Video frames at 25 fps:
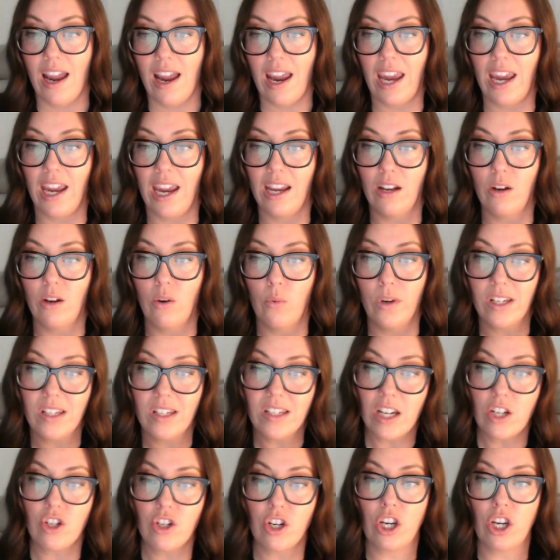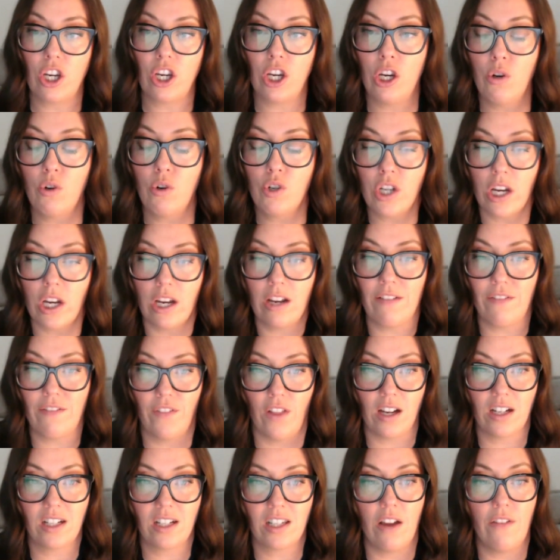And with such a huge
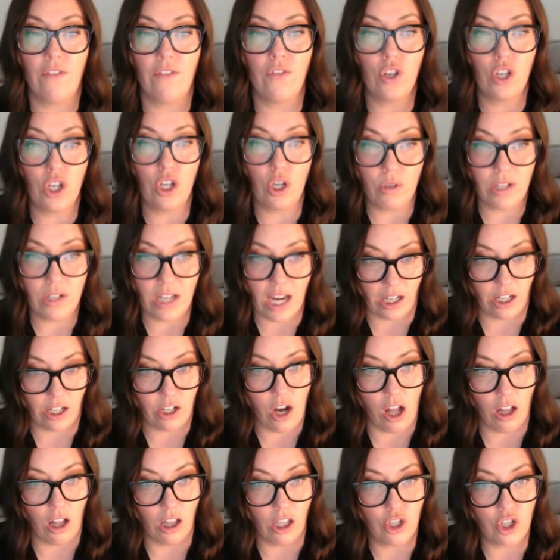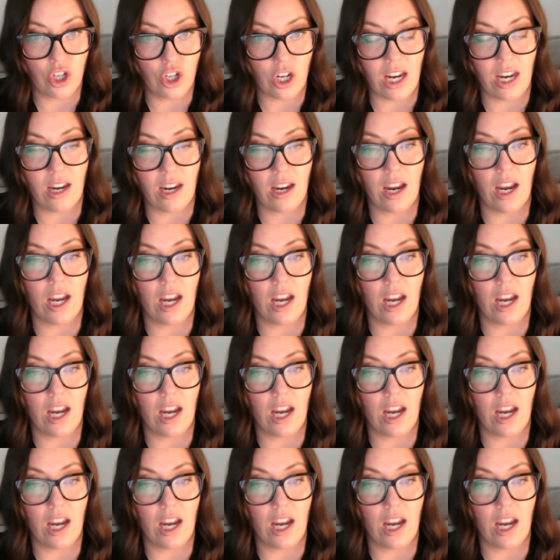influx of new technology